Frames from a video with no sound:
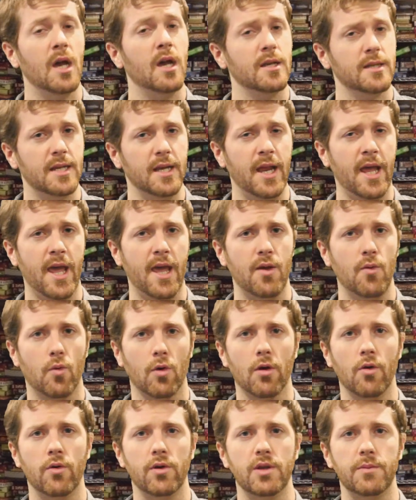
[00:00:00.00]
Today we're
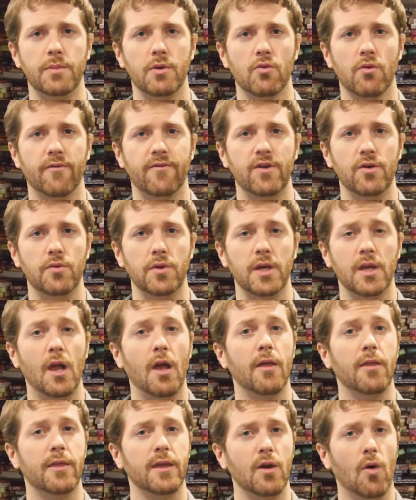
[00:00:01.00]
going to be reviewing
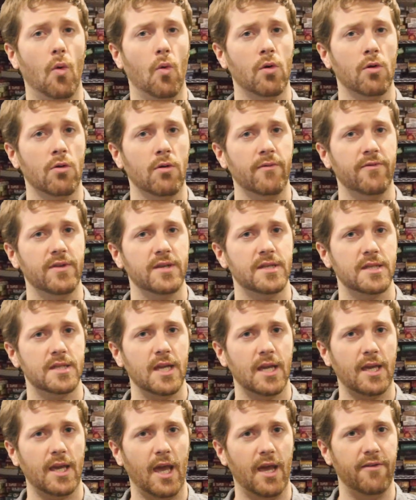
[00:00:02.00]
the Order of the
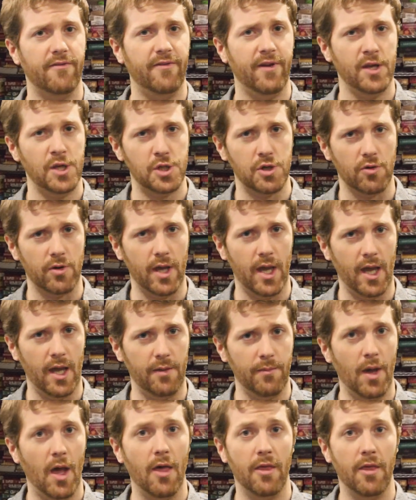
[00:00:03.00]
Stick adventure game,